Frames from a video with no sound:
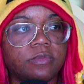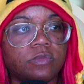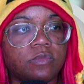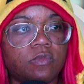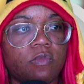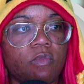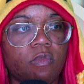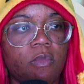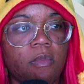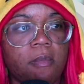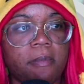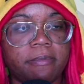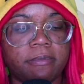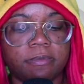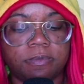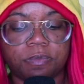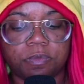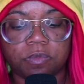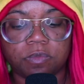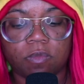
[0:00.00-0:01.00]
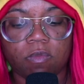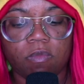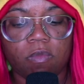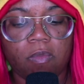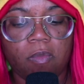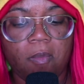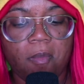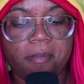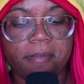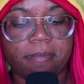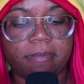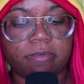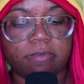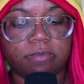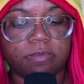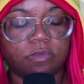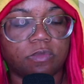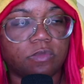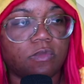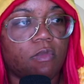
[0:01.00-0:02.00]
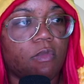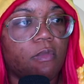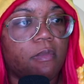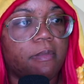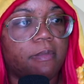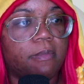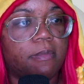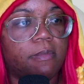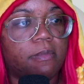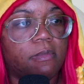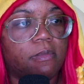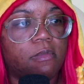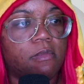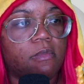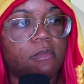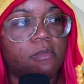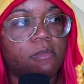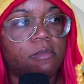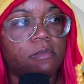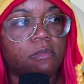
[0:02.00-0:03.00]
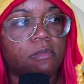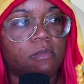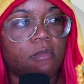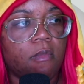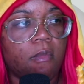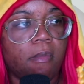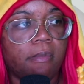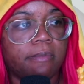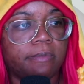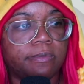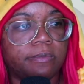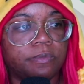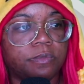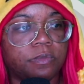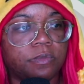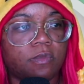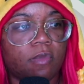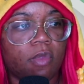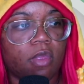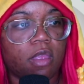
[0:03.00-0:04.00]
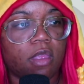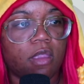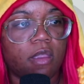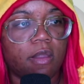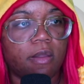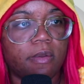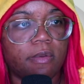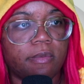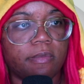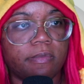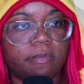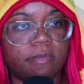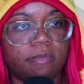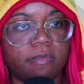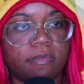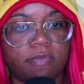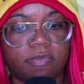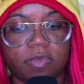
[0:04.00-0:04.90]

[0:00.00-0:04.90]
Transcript: If it was respect you were looking for, you sure lost mine.